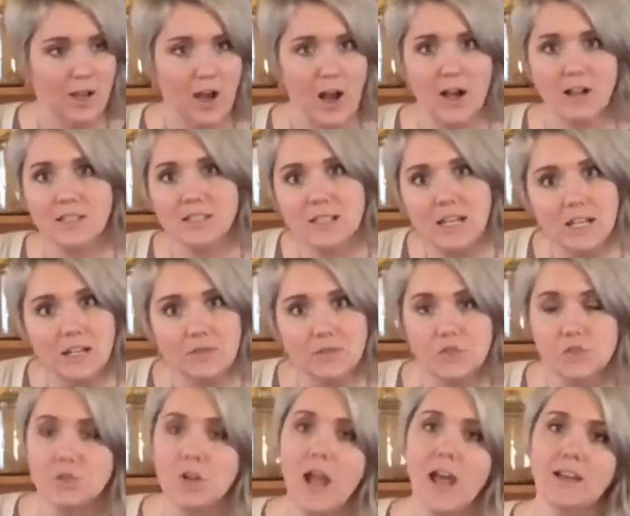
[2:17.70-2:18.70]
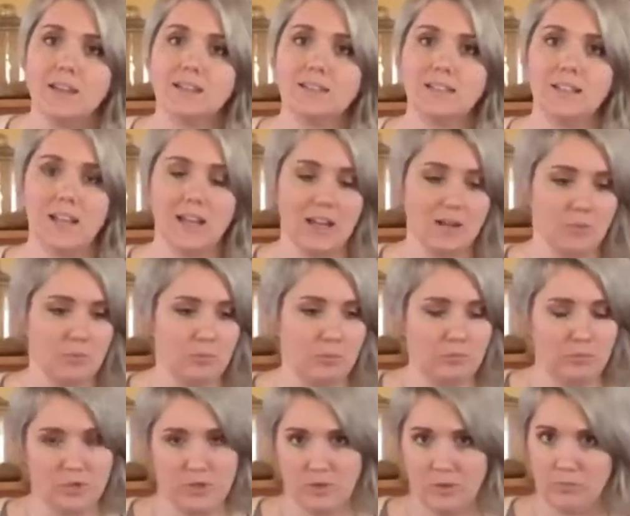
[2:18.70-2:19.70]
oxidative stress. It
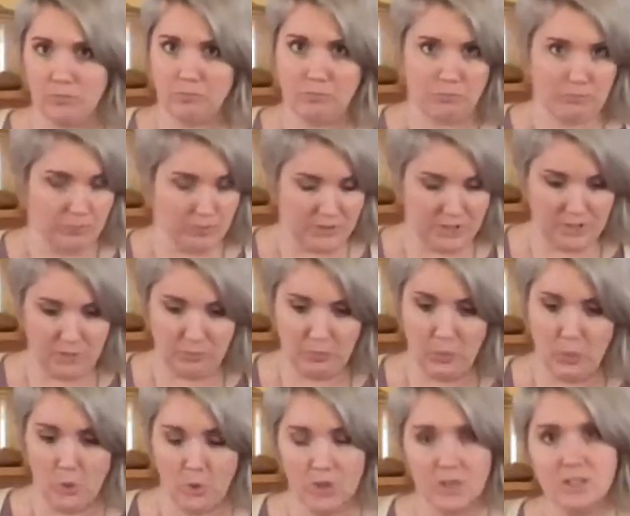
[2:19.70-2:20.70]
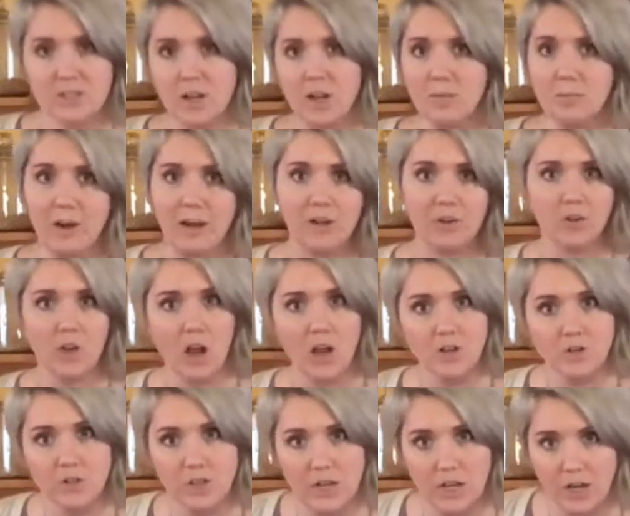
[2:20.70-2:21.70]
supports our
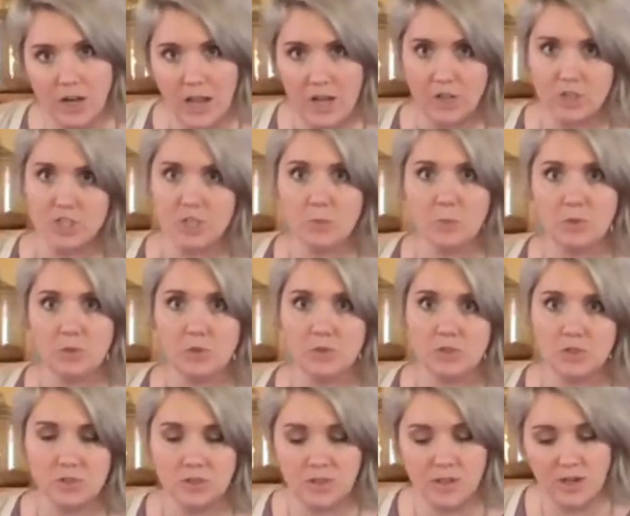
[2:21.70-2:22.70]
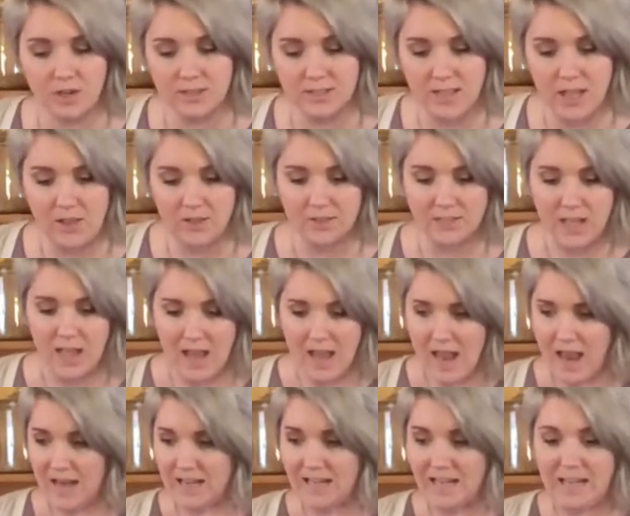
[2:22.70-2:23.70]
mitochondria and our energy producers in our cells.
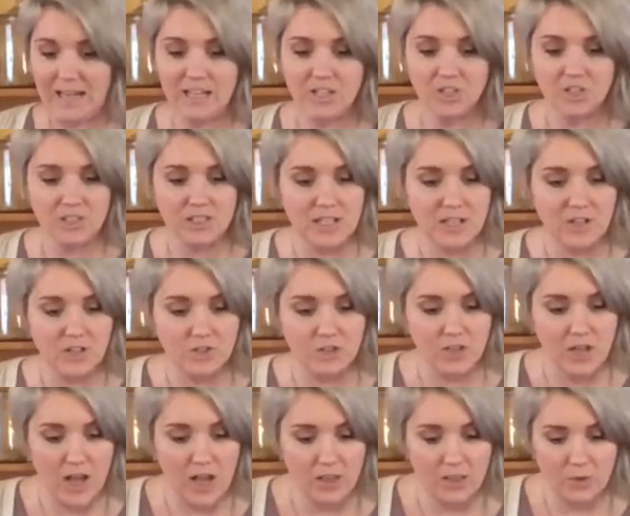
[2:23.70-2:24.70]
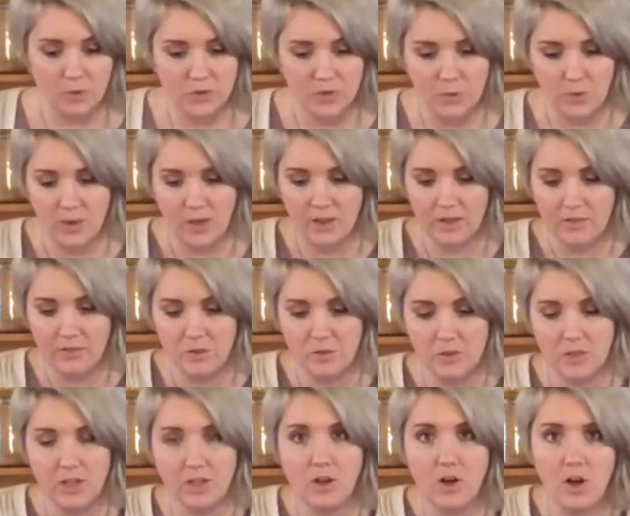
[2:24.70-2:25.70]
And each single color, if you
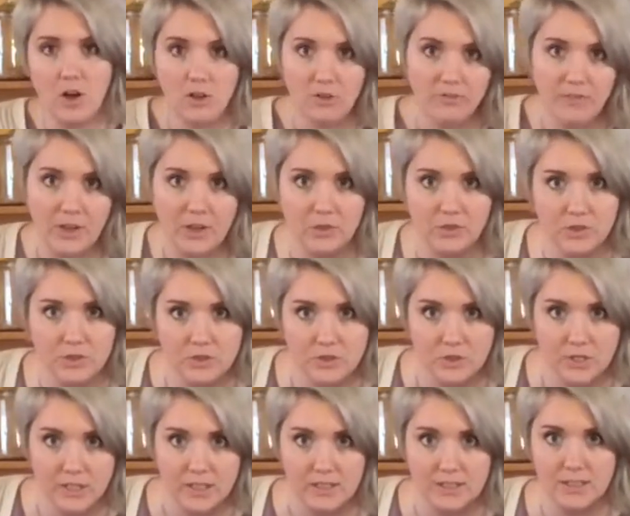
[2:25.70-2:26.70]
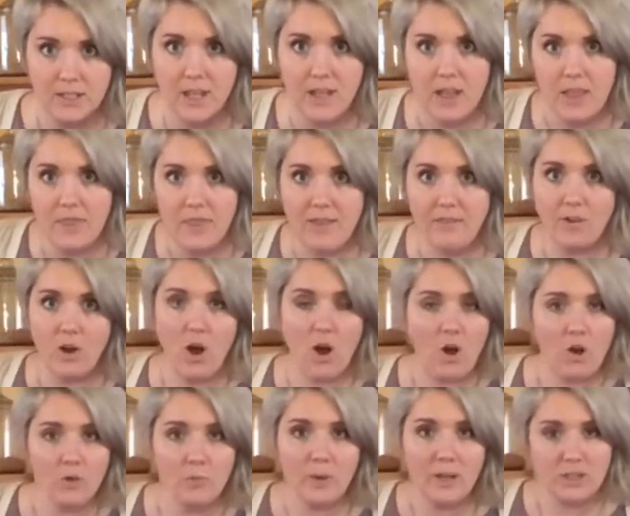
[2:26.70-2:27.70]
look at all phytonutrients, they've
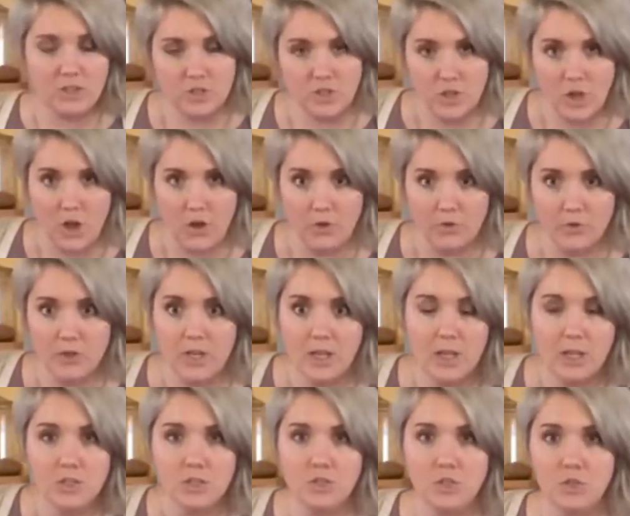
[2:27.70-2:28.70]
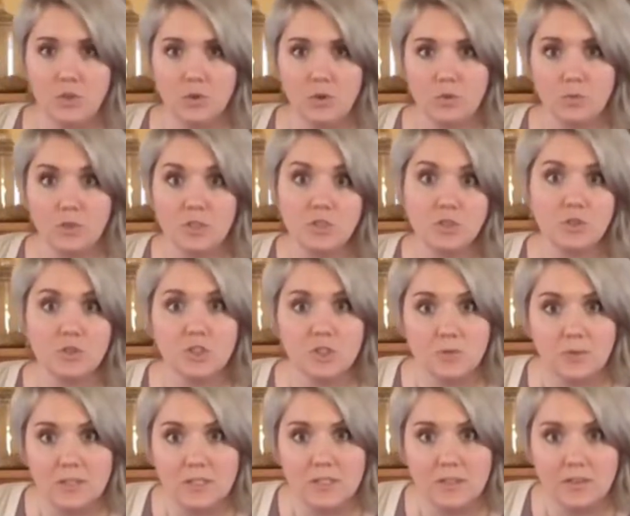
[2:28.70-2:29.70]
all been shown to reduce
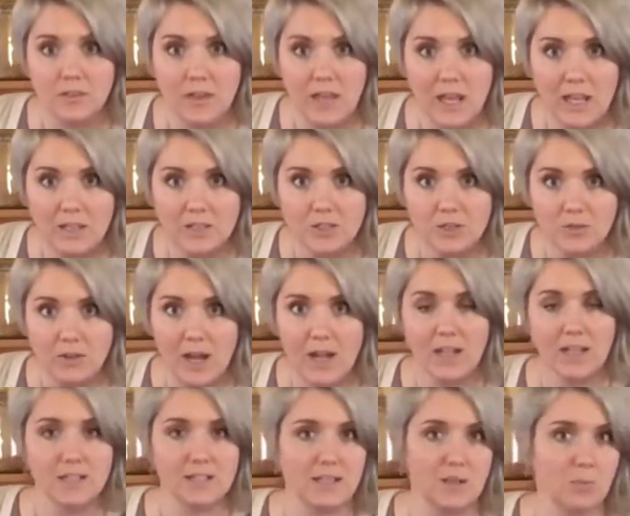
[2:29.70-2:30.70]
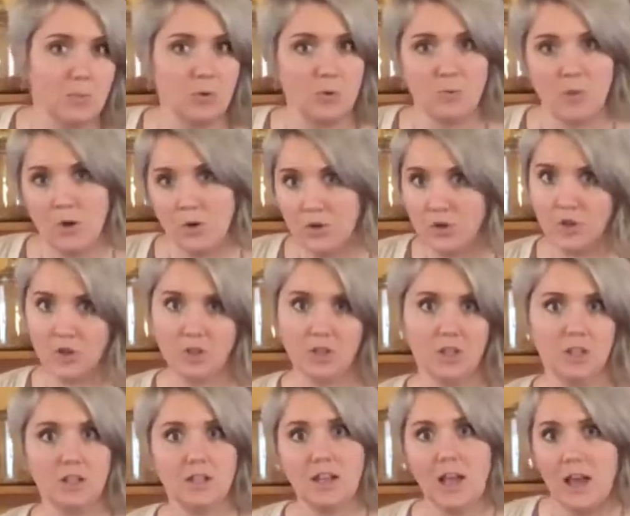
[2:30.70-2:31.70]
your risk of cancer, right? Because they promote
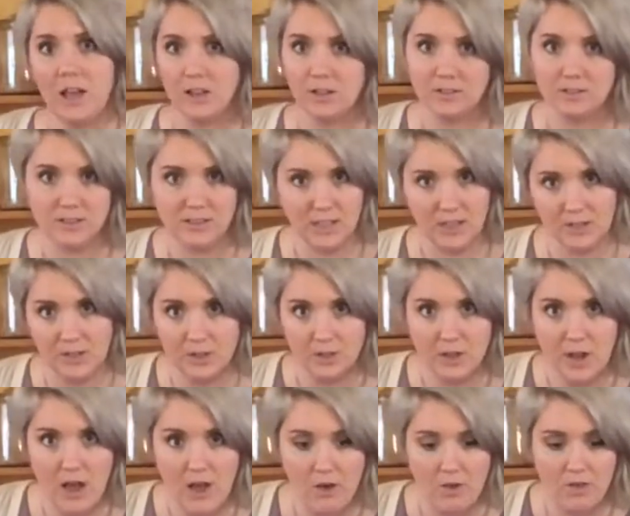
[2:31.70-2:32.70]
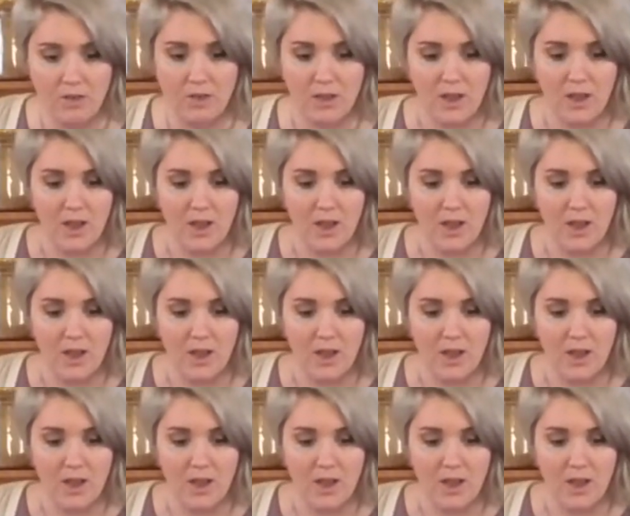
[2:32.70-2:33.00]
good health, cellular health.